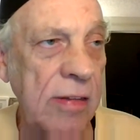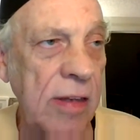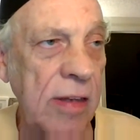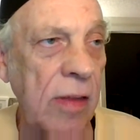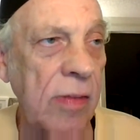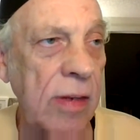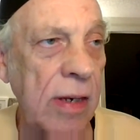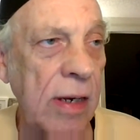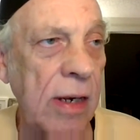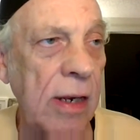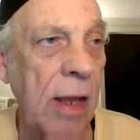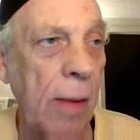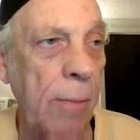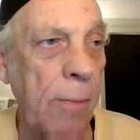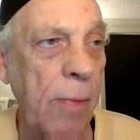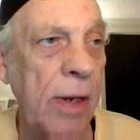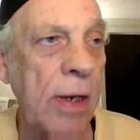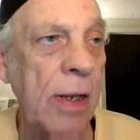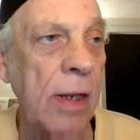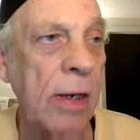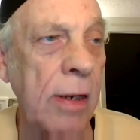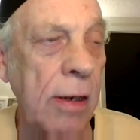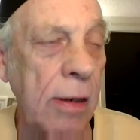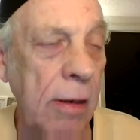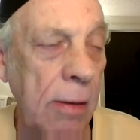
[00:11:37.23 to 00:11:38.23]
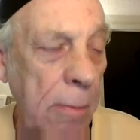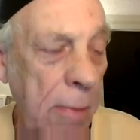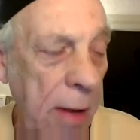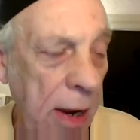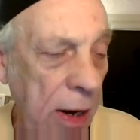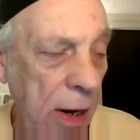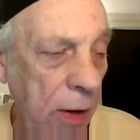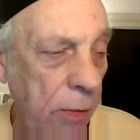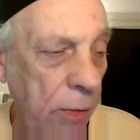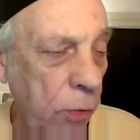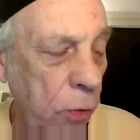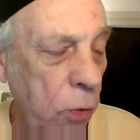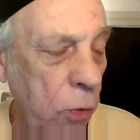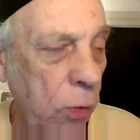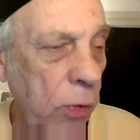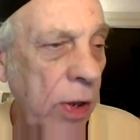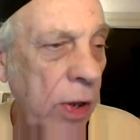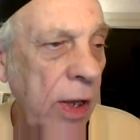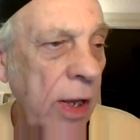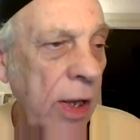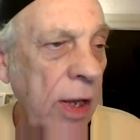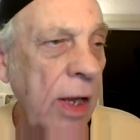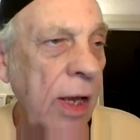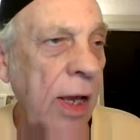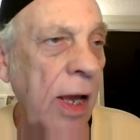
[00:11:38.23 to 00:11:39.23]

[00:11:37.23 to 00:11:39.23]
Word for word: southern Lebanon and Beirut,